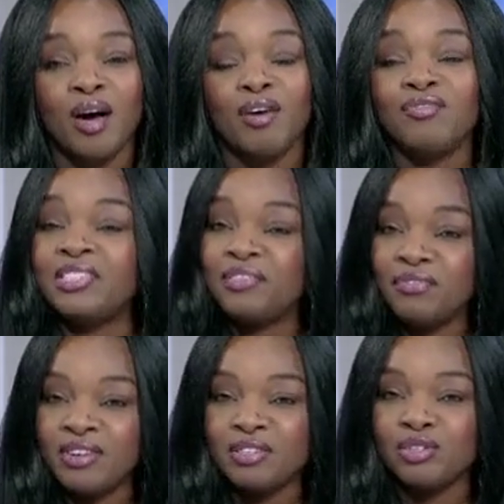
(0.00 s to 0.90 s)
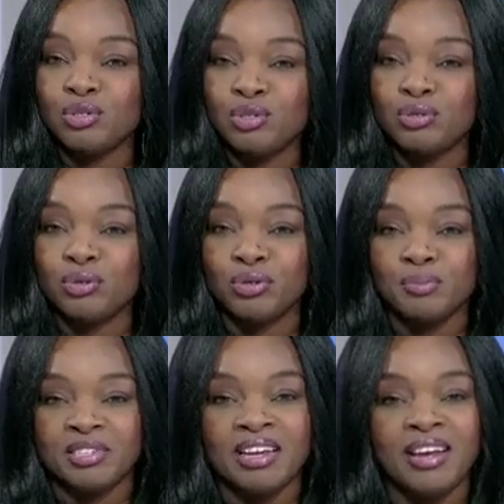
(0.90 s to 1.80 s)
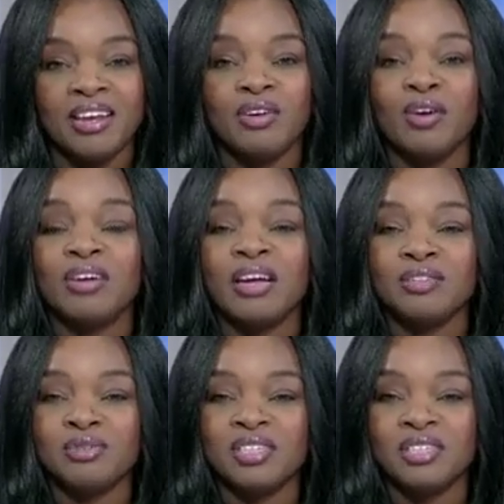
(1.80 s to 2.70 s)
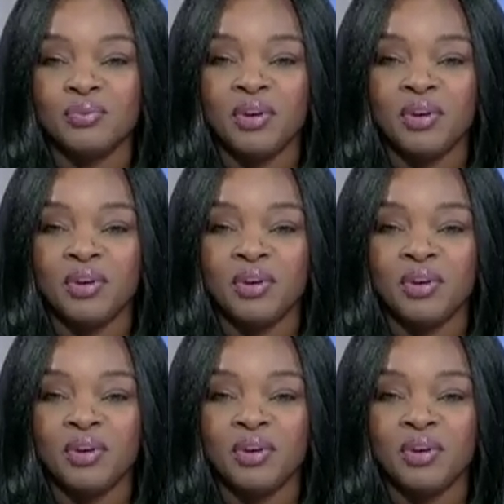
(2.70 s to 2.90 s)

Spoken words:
of different social groups in all countries,